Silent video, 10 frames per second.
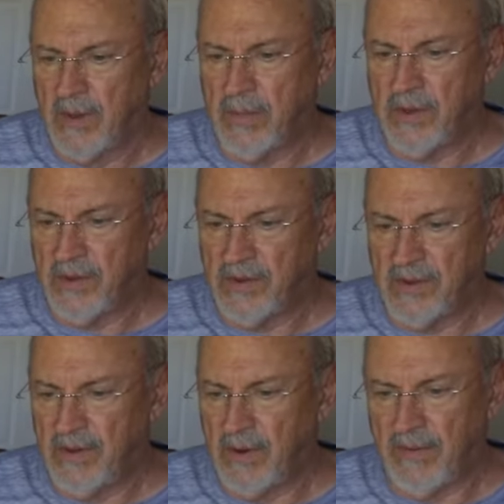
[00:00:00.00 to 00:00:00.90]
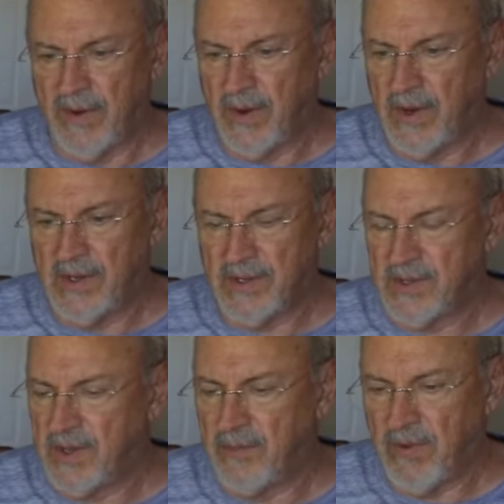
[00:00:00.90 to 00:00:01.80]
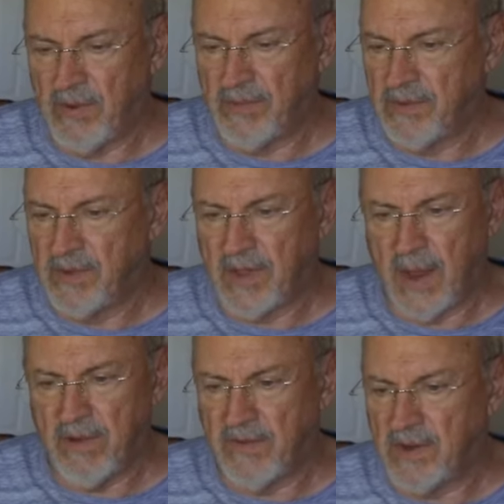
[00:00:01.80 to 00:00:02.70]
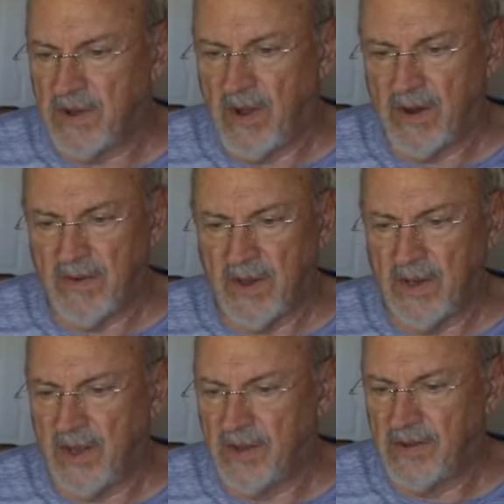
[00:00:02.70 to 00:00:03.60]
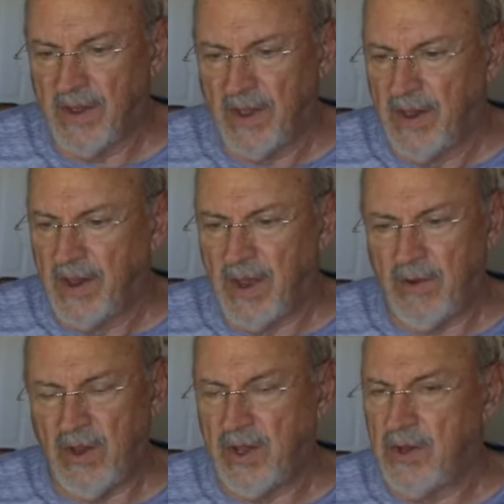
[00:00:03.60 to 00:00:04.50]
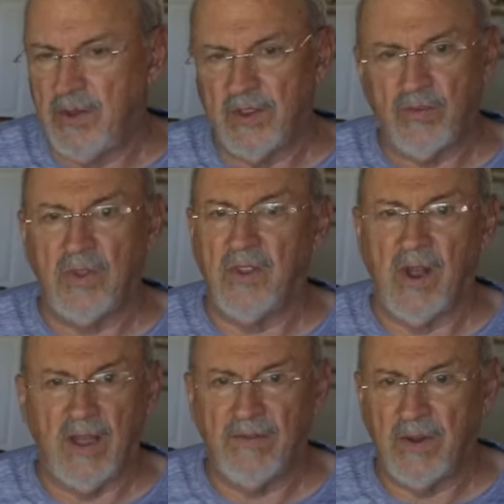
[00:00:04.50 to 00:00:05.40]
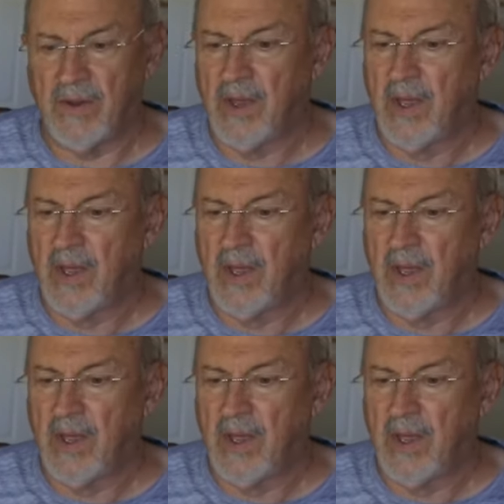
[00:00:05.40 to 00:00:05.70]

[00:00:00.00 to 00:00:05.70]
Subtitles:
But this is, you know, a very simple type of photography, and you could do this with your iPhone.